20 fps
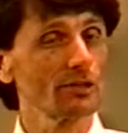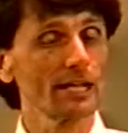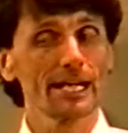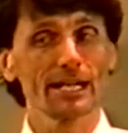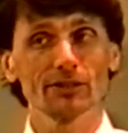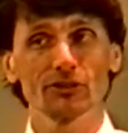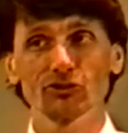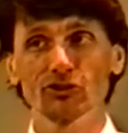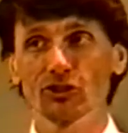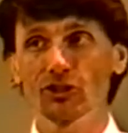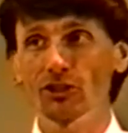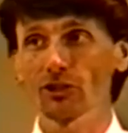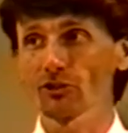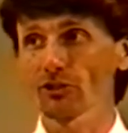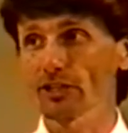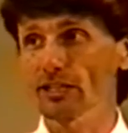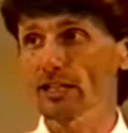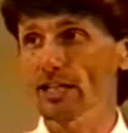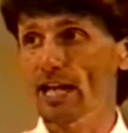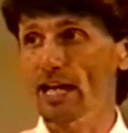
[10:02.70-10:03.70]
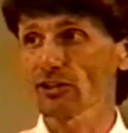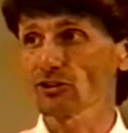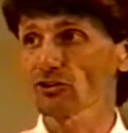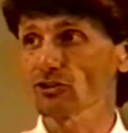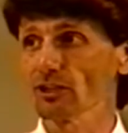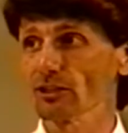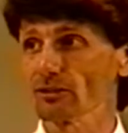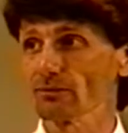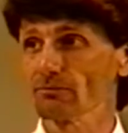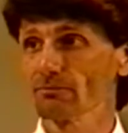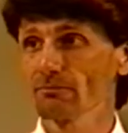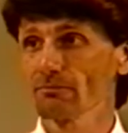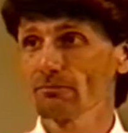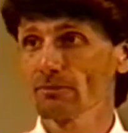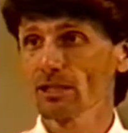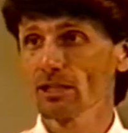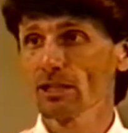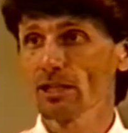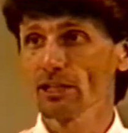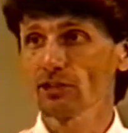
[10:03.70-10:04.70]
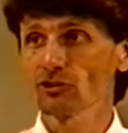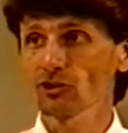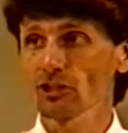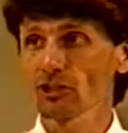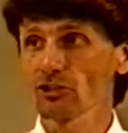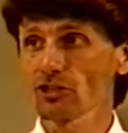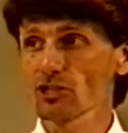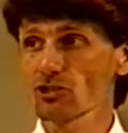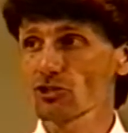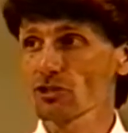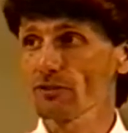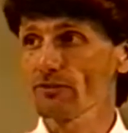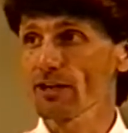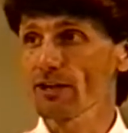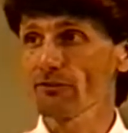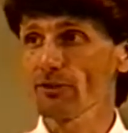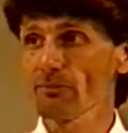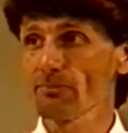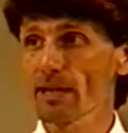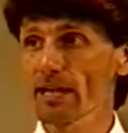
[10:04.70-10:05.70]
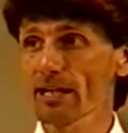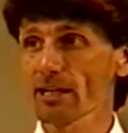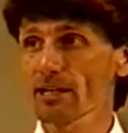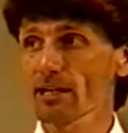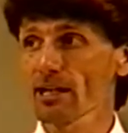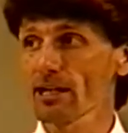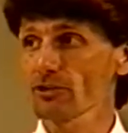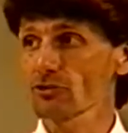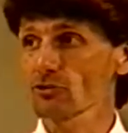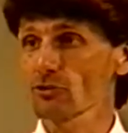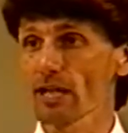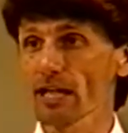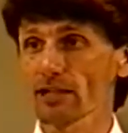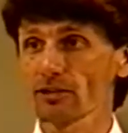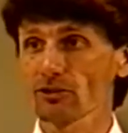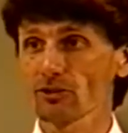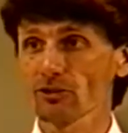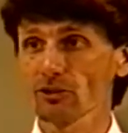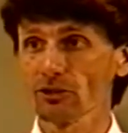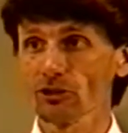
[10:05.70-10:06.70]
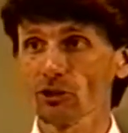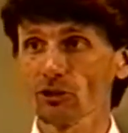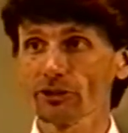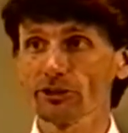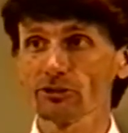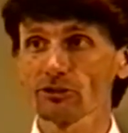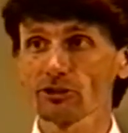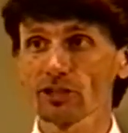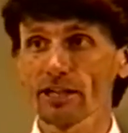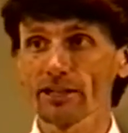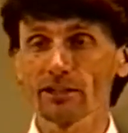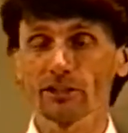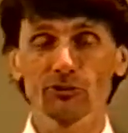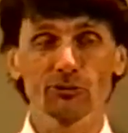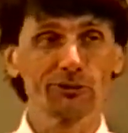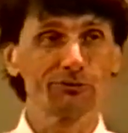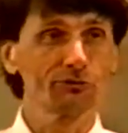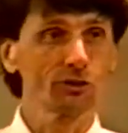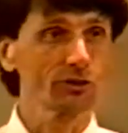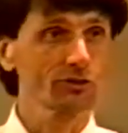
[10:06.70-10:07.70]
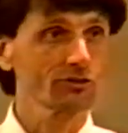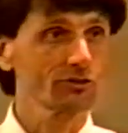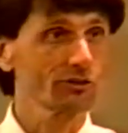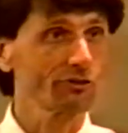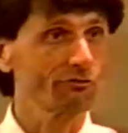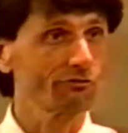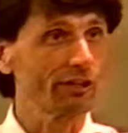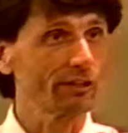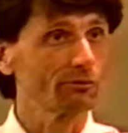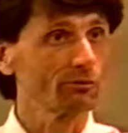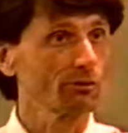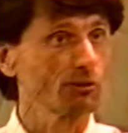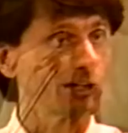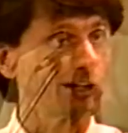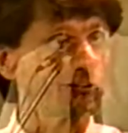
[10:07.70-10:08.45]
your land as security against it. It's a condition of every bank contract that the allodial titles reverts to the federal